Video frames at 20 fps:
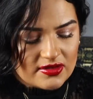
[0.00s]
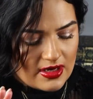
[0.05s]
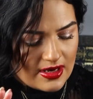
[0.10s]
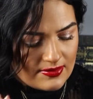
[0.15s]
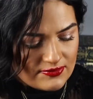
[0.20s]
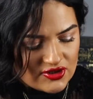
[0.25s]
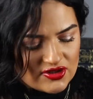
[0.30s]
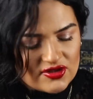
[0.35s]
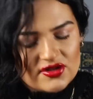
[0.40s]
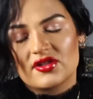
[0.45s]
so
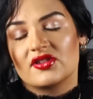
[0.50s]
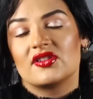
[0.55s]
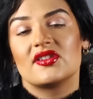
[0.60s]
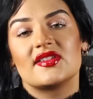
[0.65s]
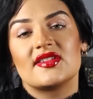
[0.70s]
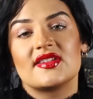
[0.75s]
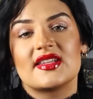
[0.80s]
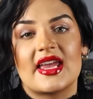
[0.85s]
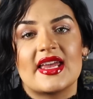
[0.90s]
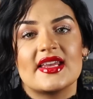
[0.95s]
I'm just gonna
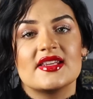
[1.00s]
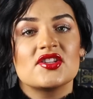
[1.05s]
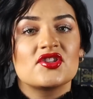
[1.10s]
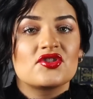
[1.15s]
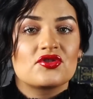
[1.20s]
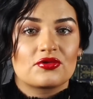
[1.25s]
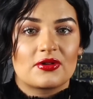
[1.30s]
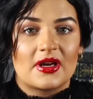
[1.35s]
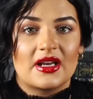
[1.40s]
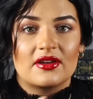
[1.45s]
say
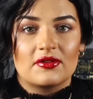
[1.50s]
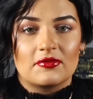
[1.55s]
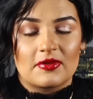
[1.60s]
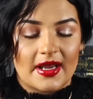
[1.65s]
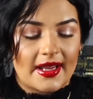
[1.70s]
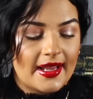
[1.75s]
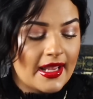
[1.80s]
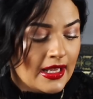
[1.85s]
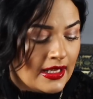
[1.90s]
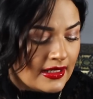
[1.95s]
straight
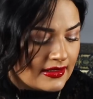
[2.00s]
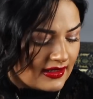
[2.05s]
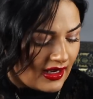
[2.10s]
away